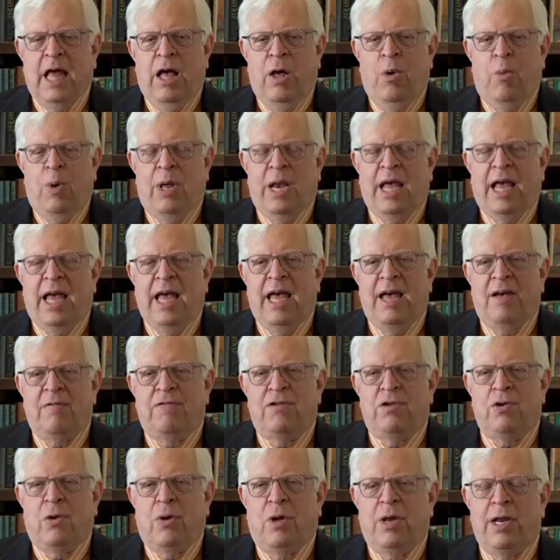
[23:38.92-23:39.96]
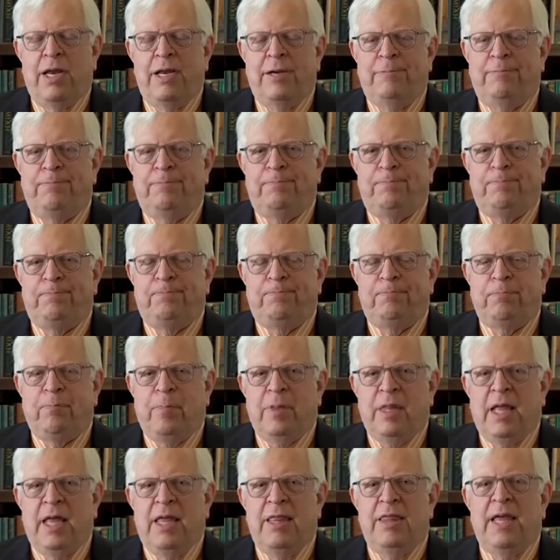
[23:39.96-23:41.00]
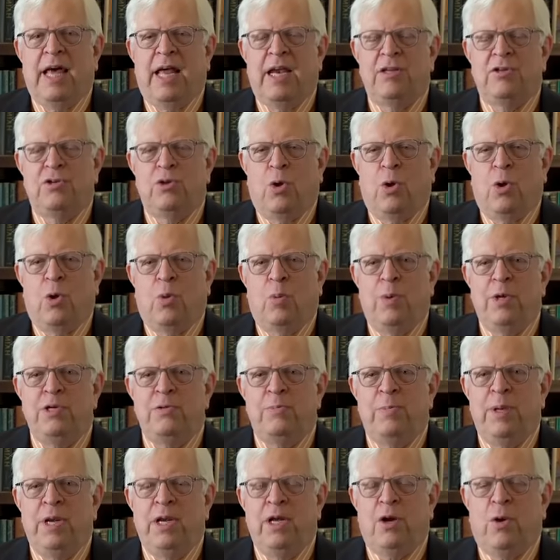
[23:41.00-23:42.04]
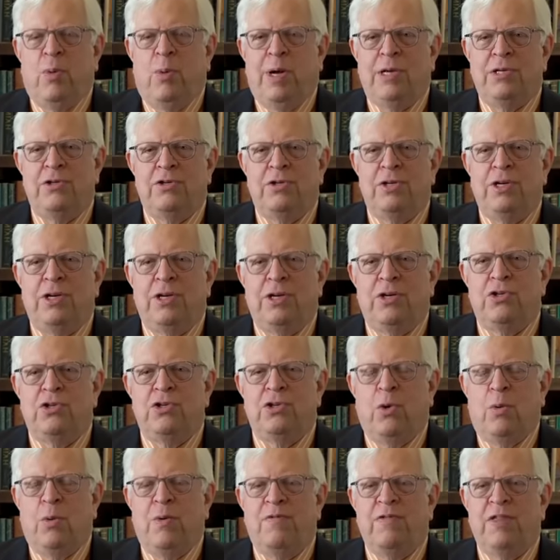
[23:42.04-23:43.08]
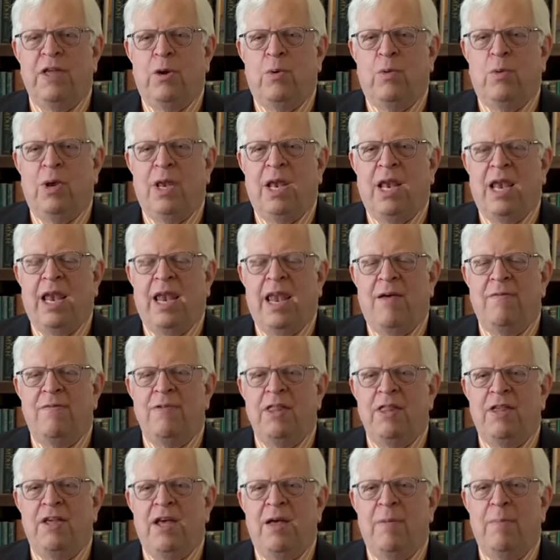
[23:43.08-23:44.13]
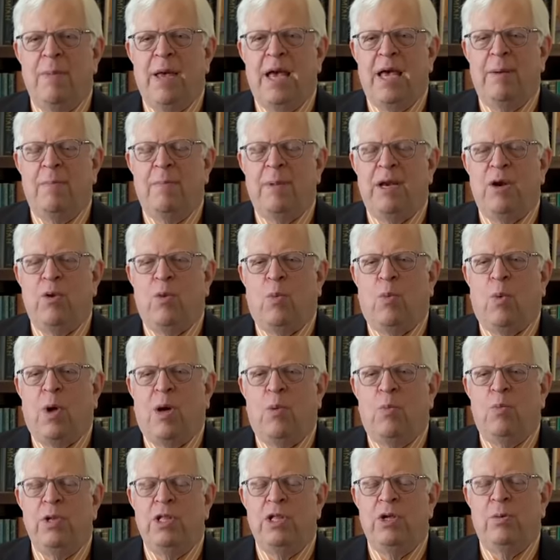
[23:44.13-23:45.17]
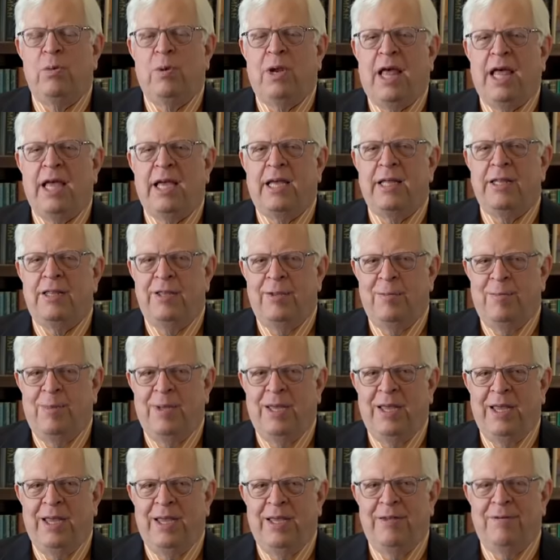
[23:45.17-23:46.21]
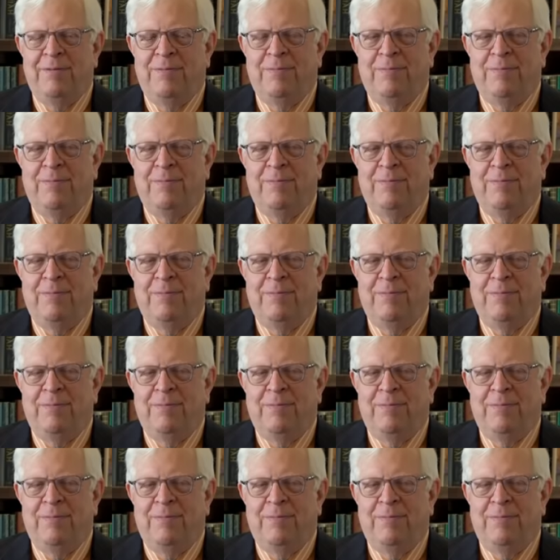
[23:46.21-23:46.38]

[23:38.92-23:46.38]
When I have taught it, that has always been a question. So if there were 11th commandment, what would you like it to be?